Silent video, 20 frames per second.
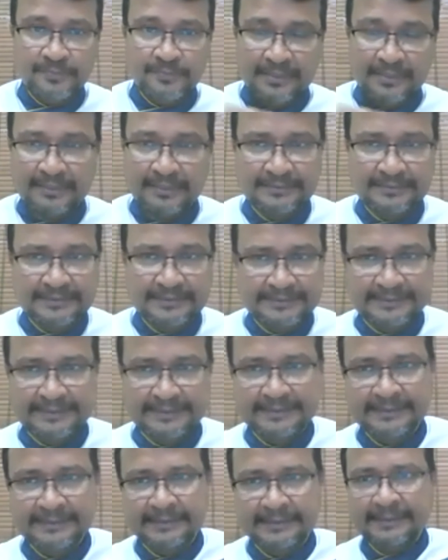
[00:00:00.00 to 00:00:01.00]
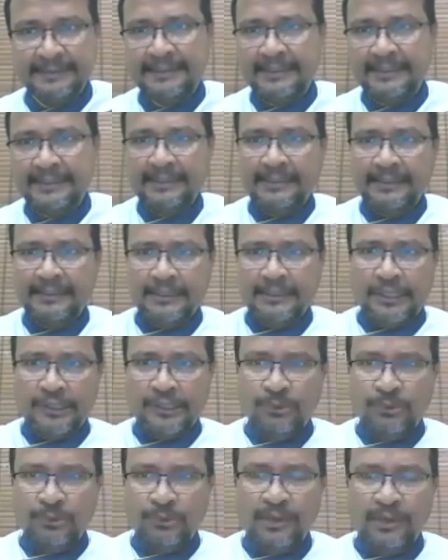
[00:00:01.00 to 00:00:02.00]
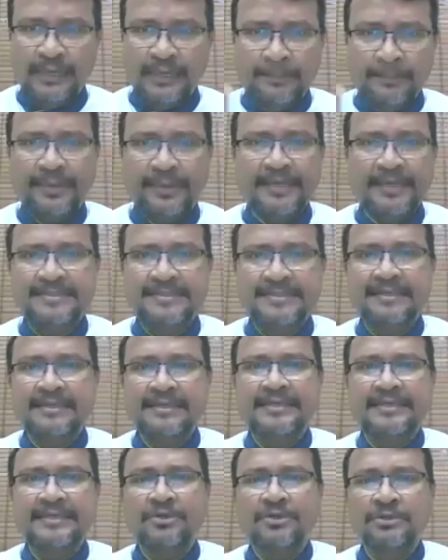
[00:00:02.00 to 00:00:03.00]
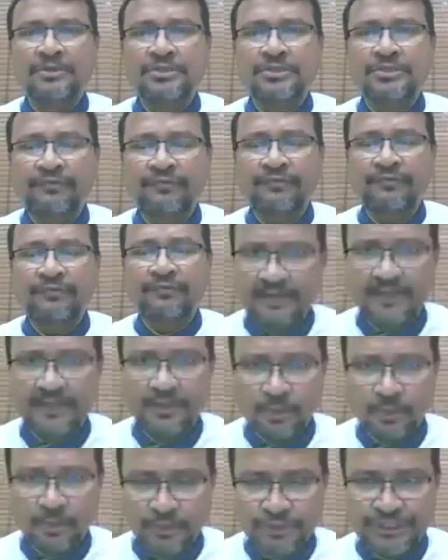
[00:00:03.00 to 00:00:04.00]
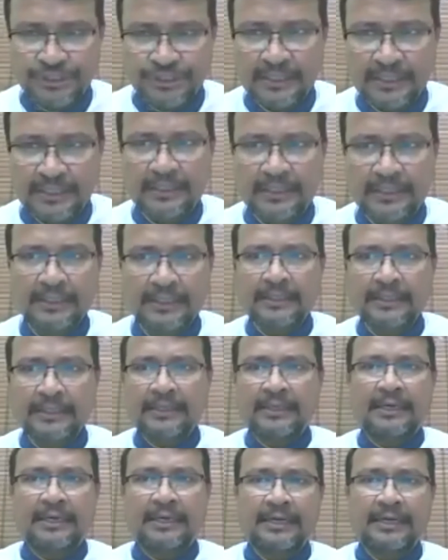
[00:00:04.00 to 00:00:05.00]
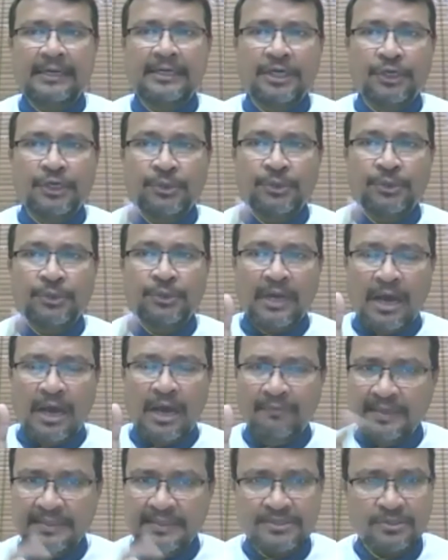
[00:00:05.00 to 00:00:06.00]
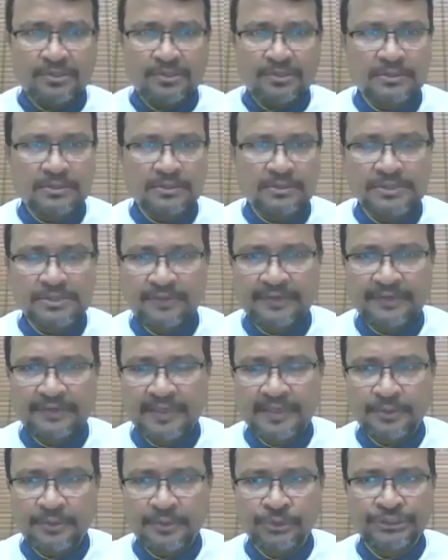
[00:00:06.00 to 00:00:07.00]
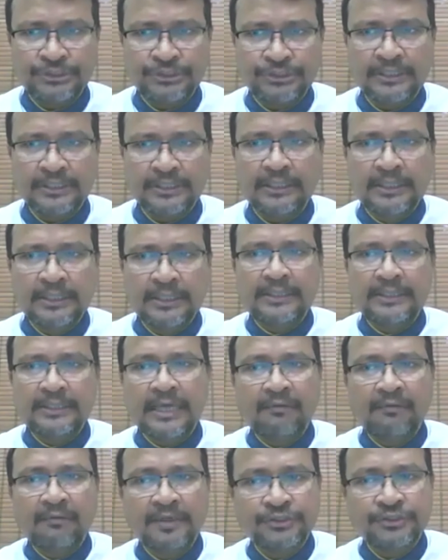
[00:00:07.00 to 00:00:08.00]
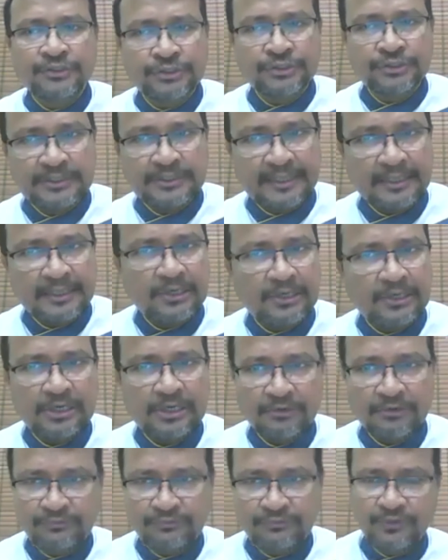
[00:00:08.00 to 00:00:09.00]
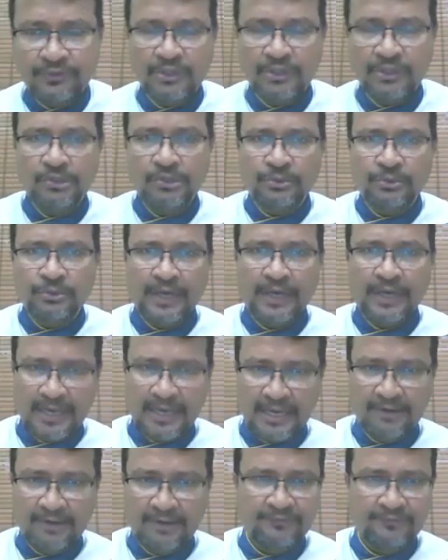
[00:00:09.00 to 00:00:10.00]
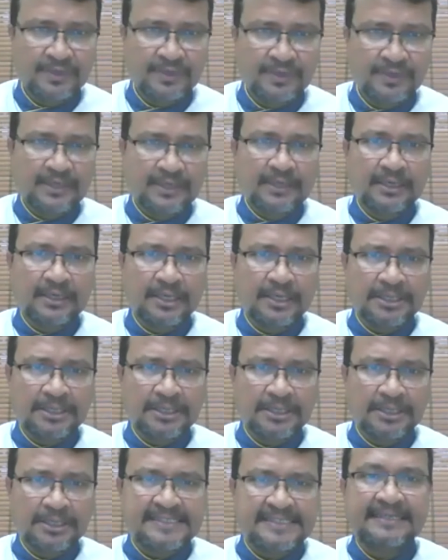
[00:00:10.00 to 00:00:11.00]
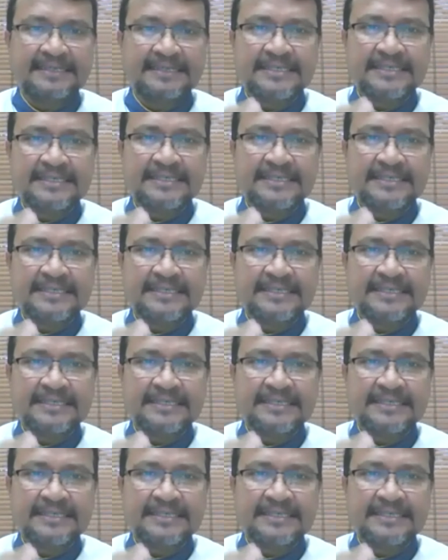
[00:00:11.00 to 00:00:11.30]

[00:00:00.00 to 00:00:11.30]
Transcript: Another thing, uh, your temperature is also very, very crucial, and uh, your oven is also very, very crucial. The oven cannot afford to have uh, serious